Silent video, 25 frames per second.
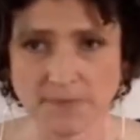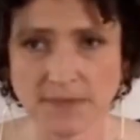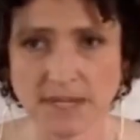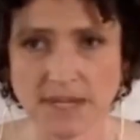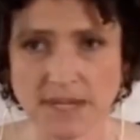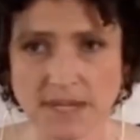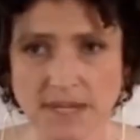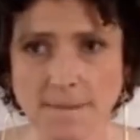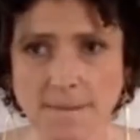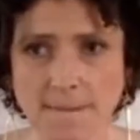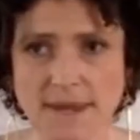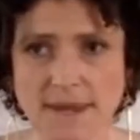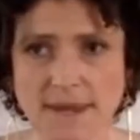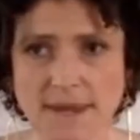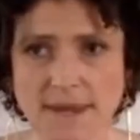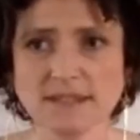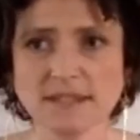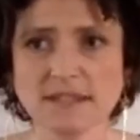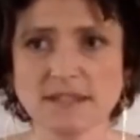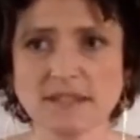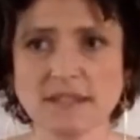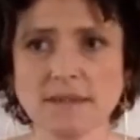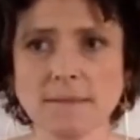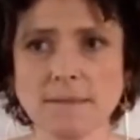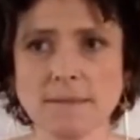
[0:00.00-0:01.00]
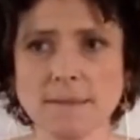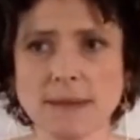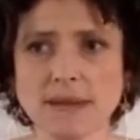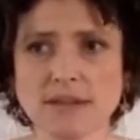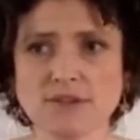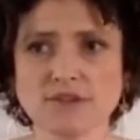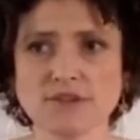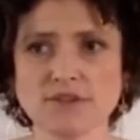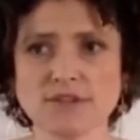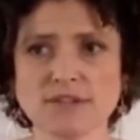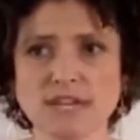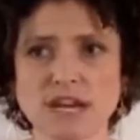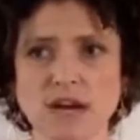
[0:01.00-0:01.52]
and it basically
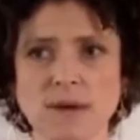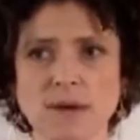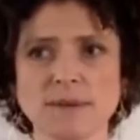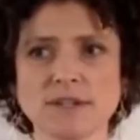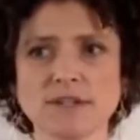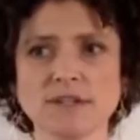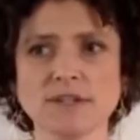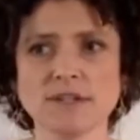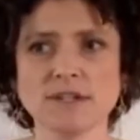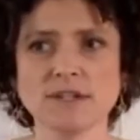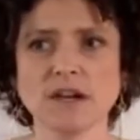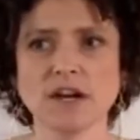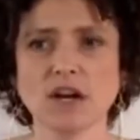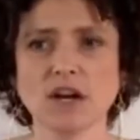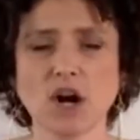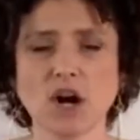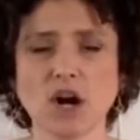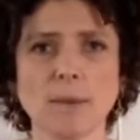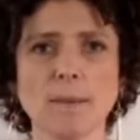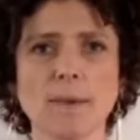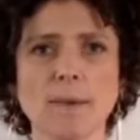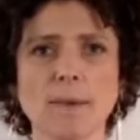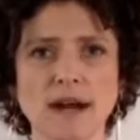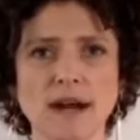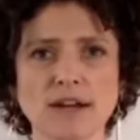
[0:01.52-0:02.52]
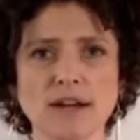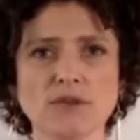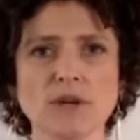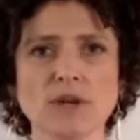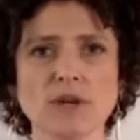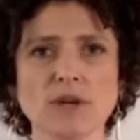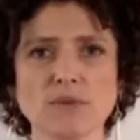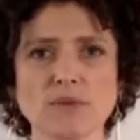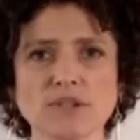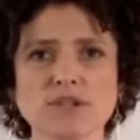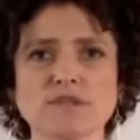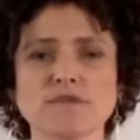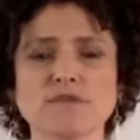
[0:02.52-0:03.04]
measures how much a
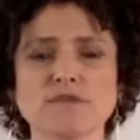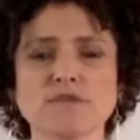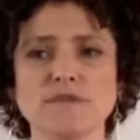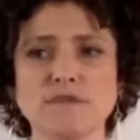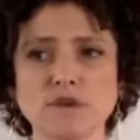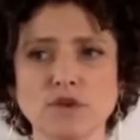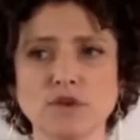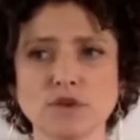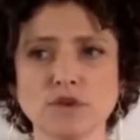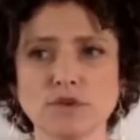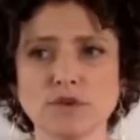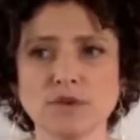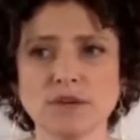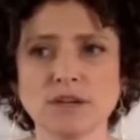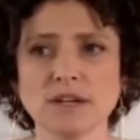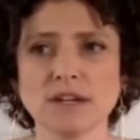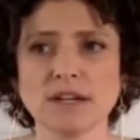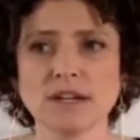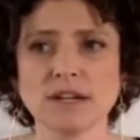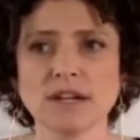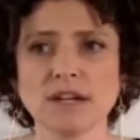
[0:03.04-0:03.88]
carbohydrate-rich food